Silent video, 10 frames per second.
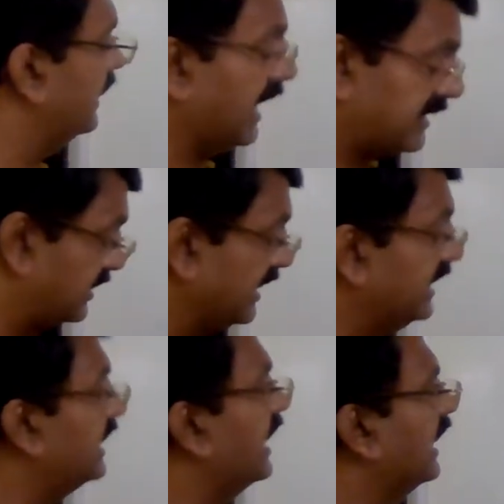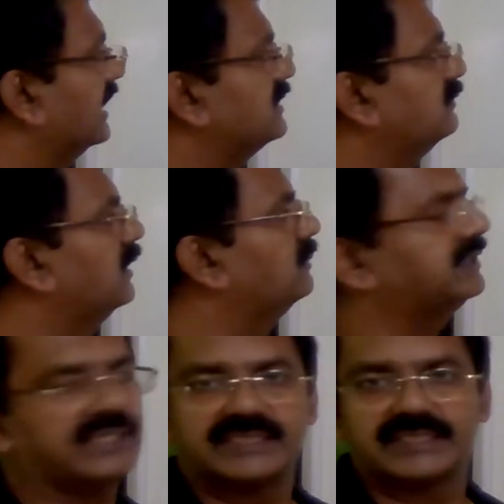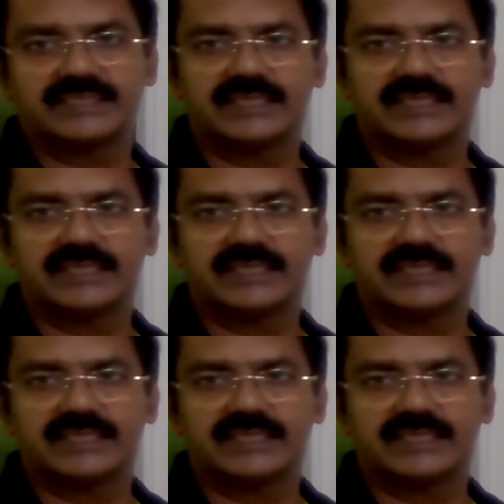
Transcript: exterior angles will be 360.